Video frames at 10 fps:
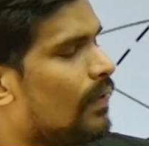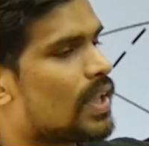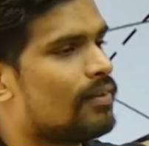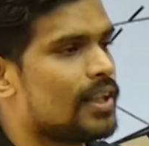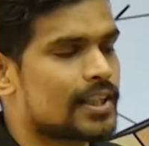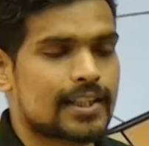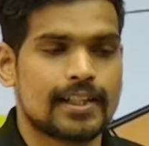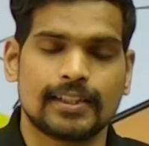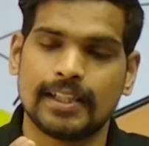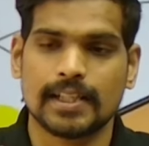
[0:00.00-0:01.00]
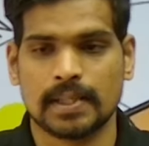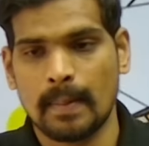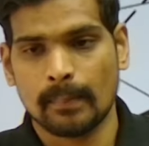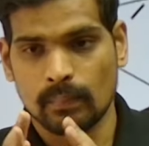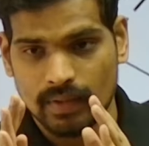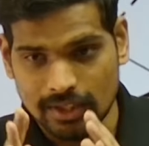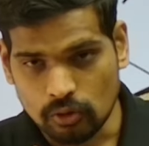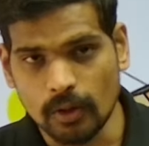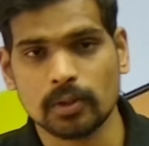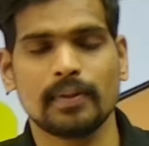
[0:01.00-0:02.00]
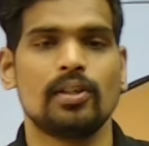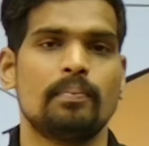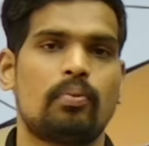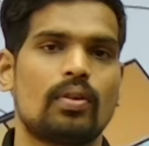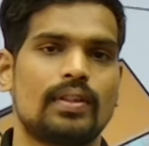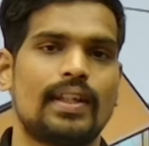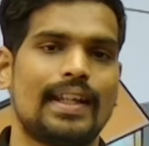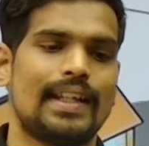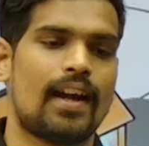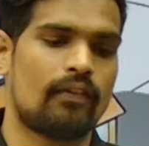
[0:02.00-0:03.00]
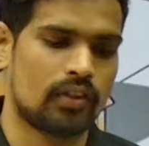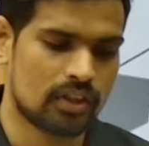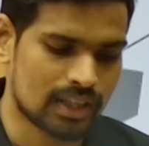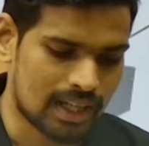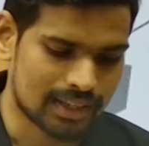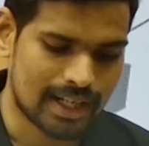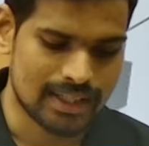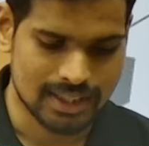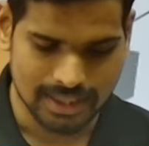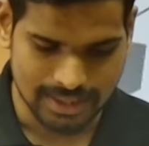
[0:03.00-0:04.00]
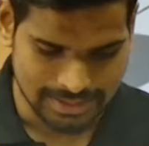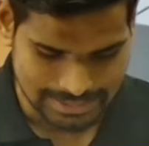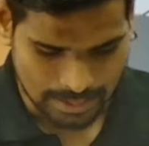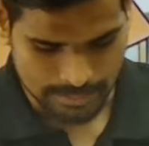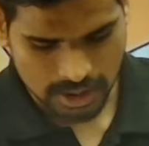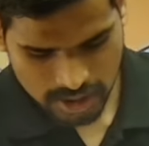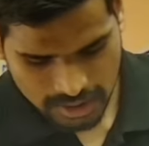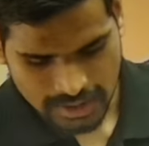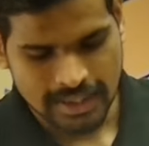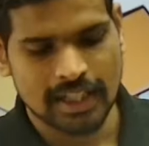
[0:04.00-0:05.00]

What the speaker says: which we discussed, this is going to be an important area for your NATA and JEE examination.